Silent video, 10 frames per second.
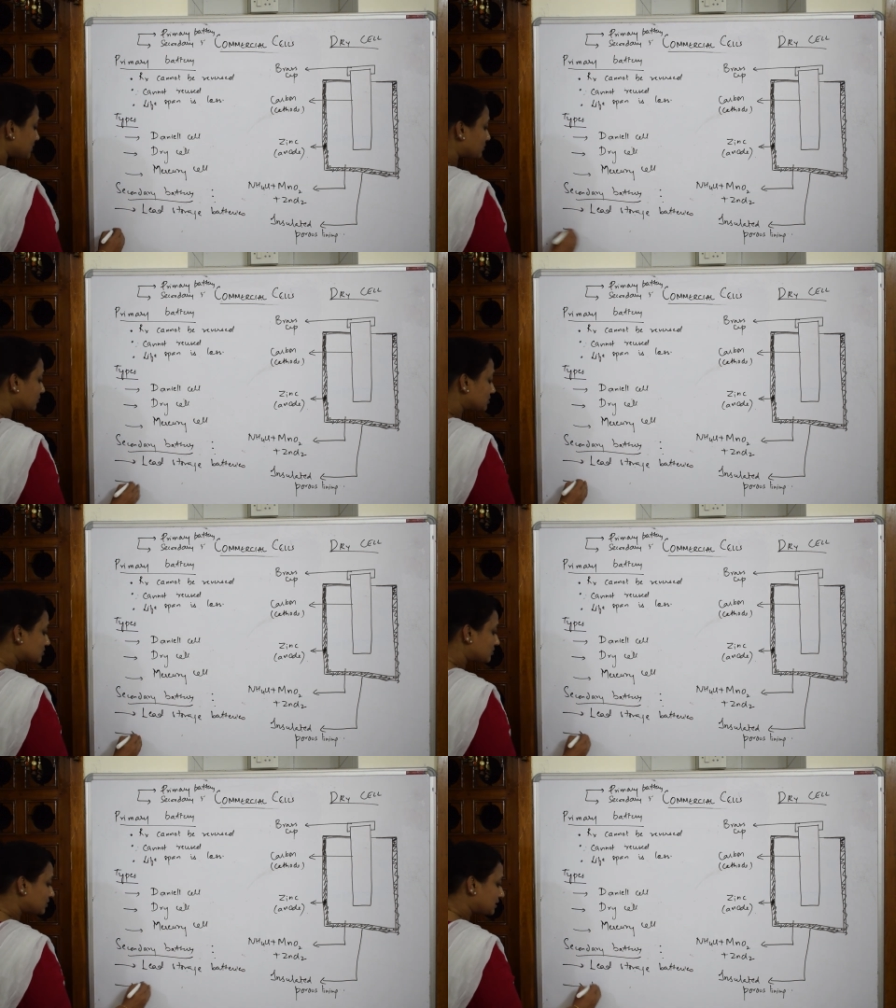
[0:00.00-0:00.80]
we are
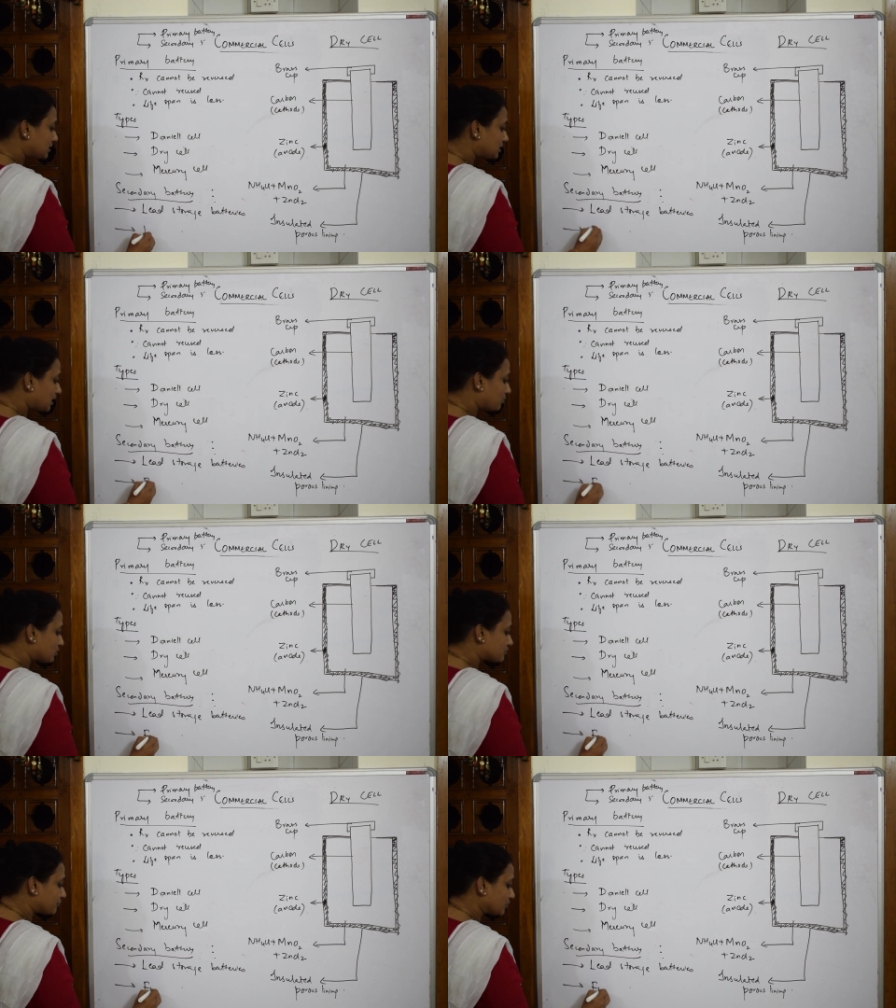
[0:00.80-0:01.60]
also going to learn
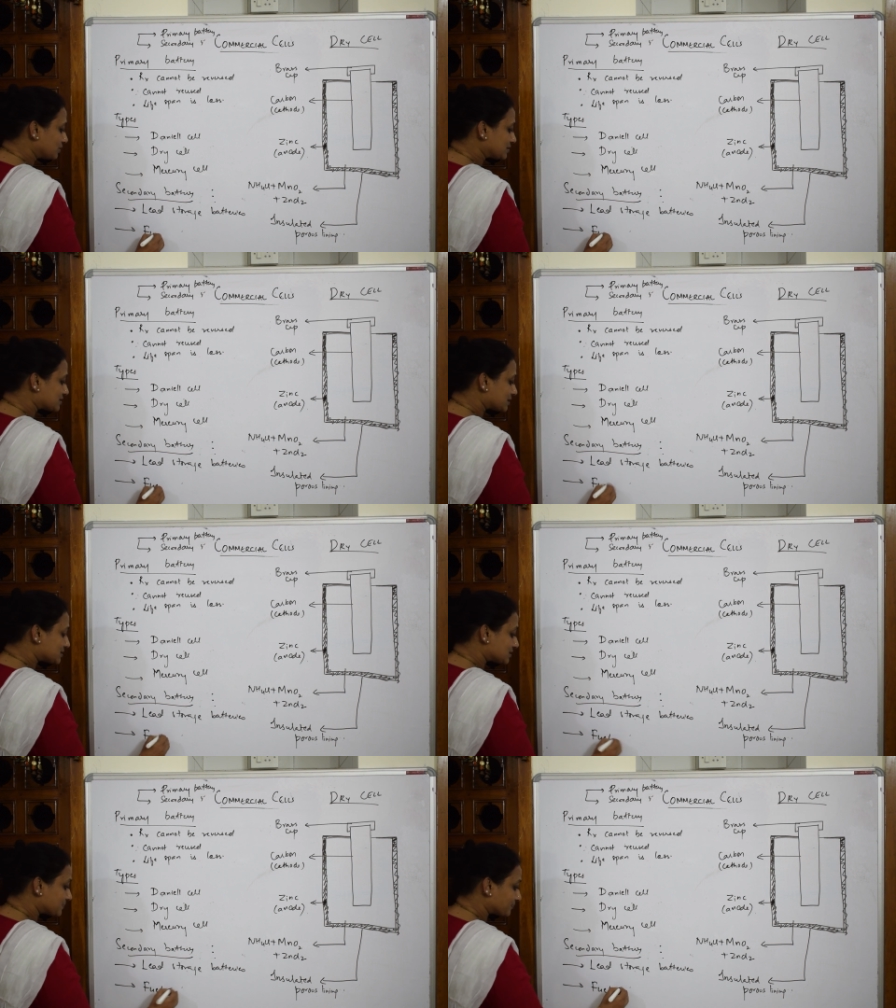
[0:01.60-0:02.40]
about fuel
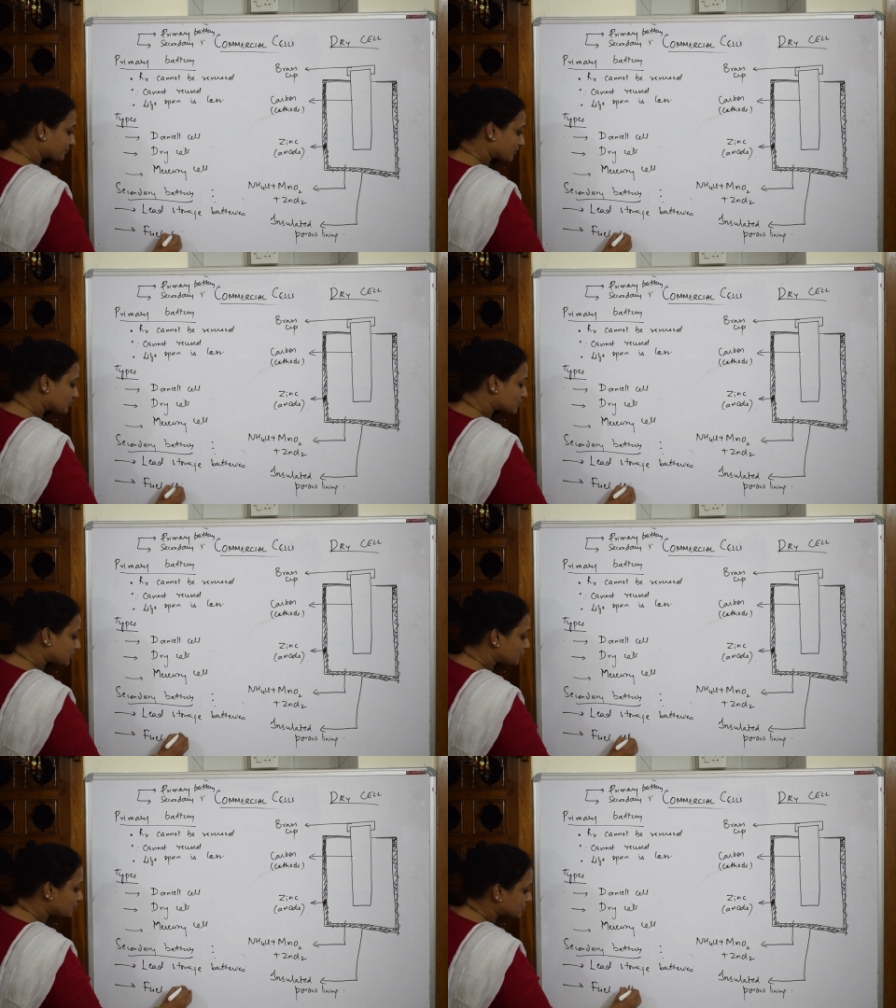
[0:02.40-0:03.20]
cells, which are
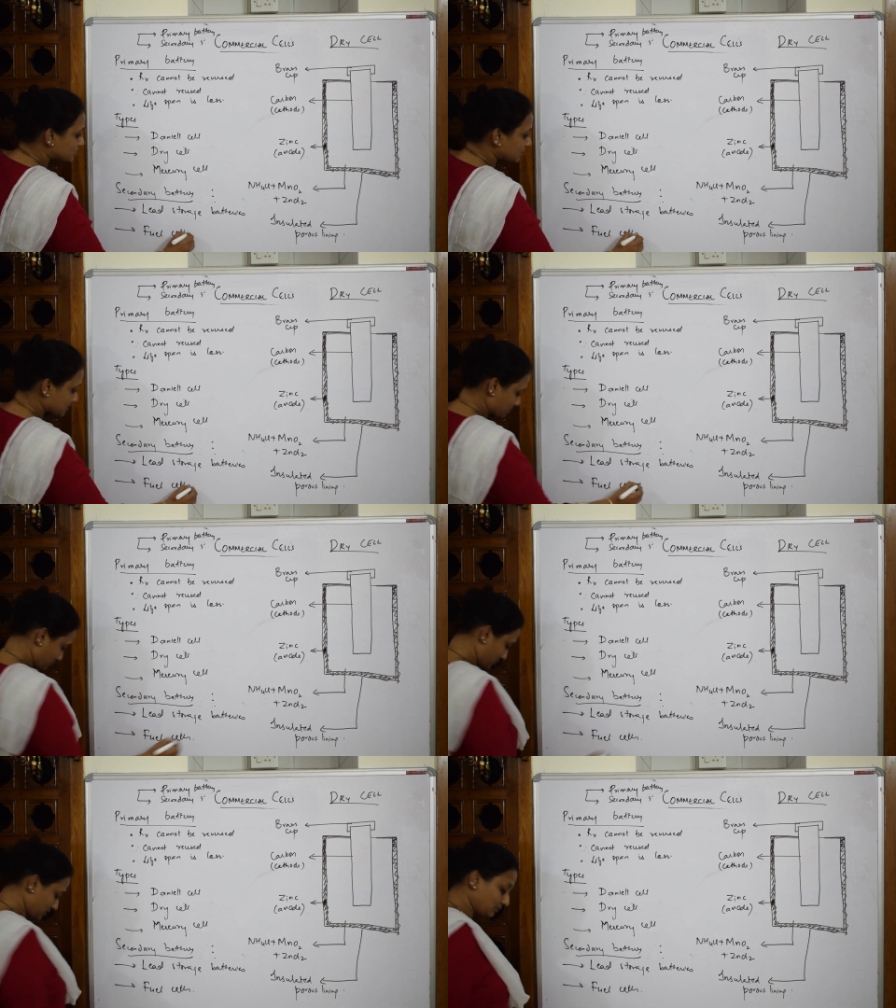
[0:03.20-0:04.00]
used as
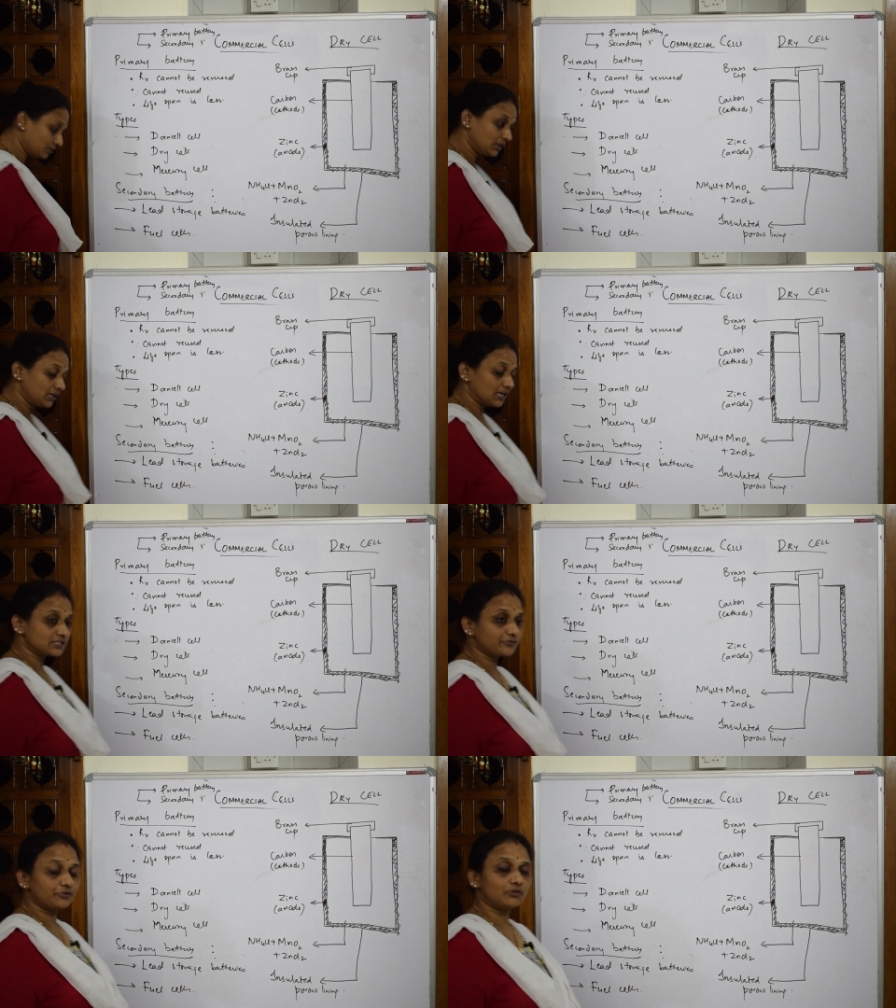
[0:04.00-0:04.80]

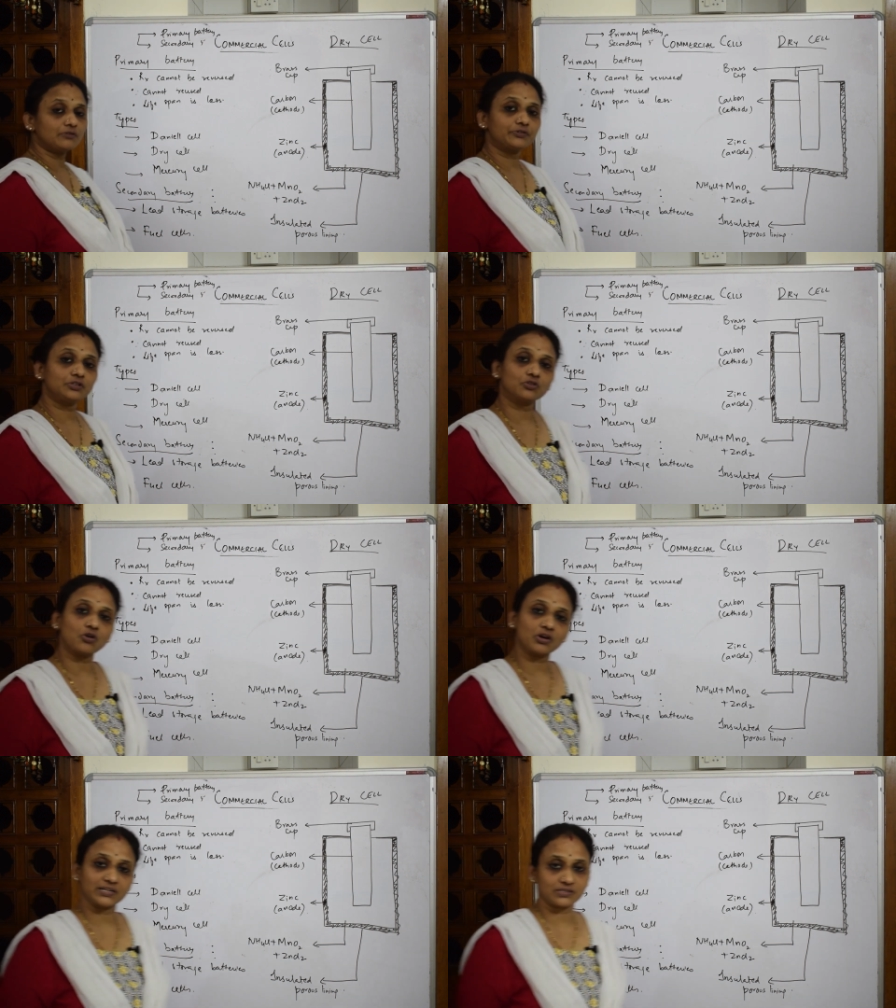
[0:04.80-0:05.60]
a fuel for the
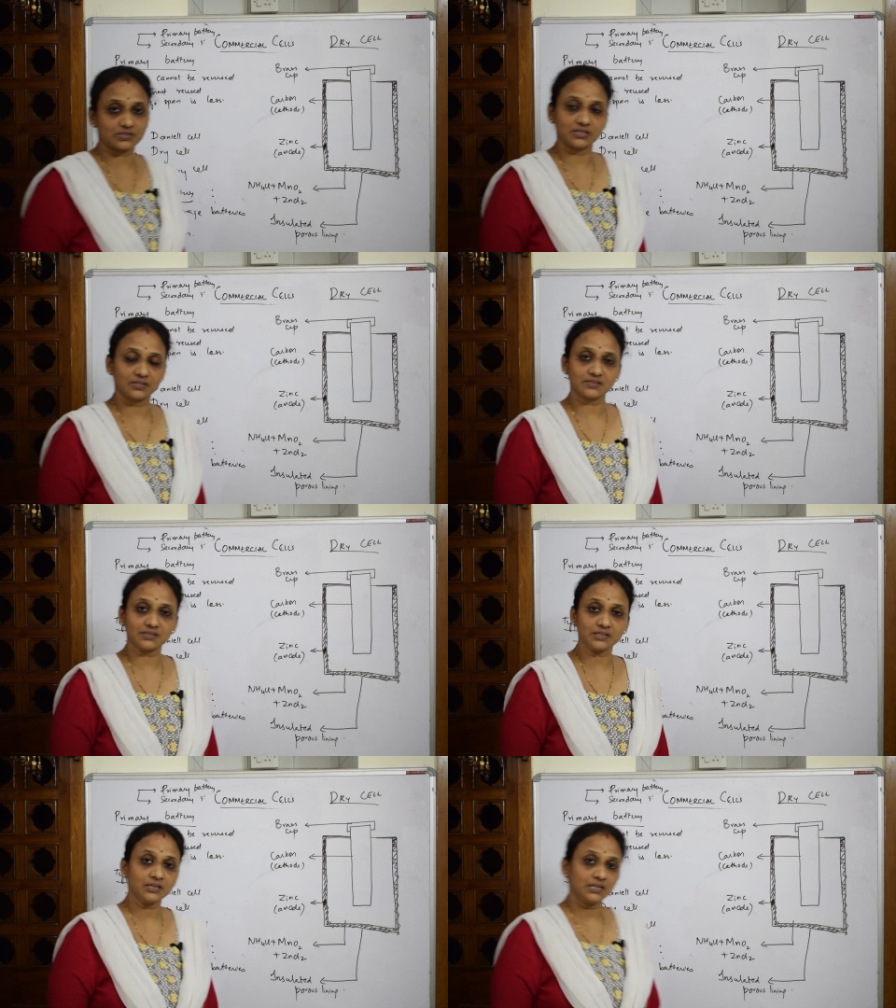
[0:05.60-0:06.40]
rockets,
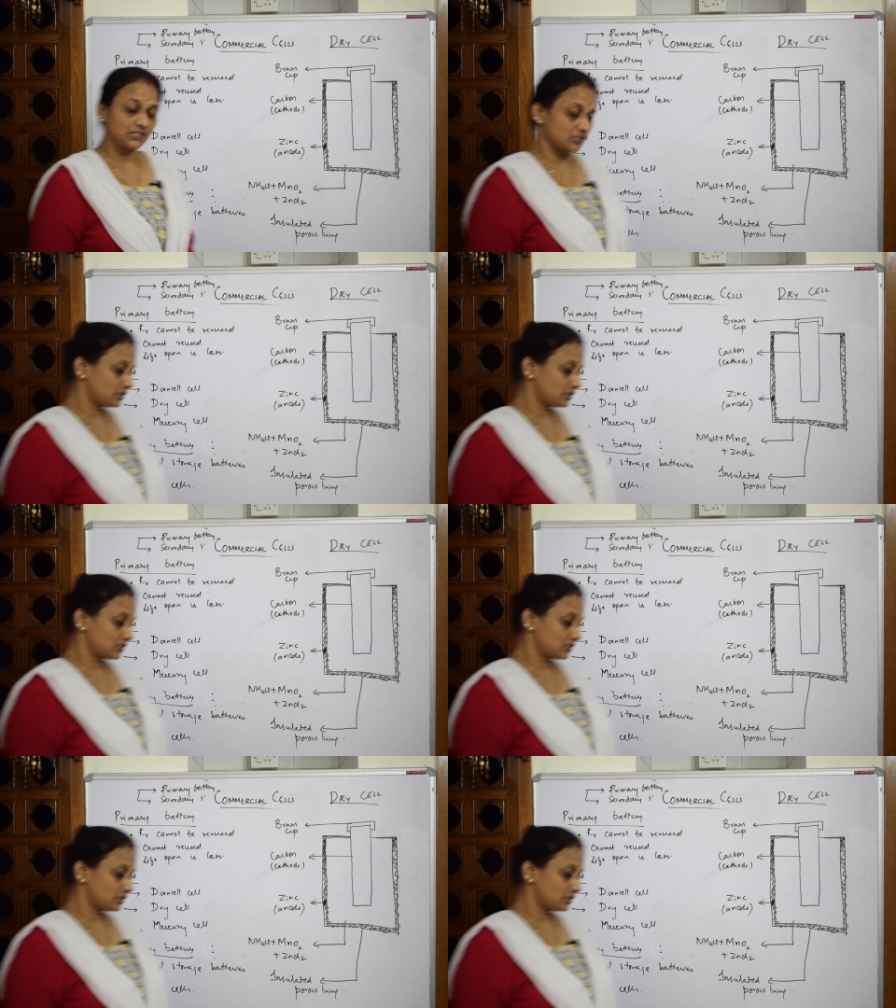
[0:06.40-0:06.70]
isn't it? So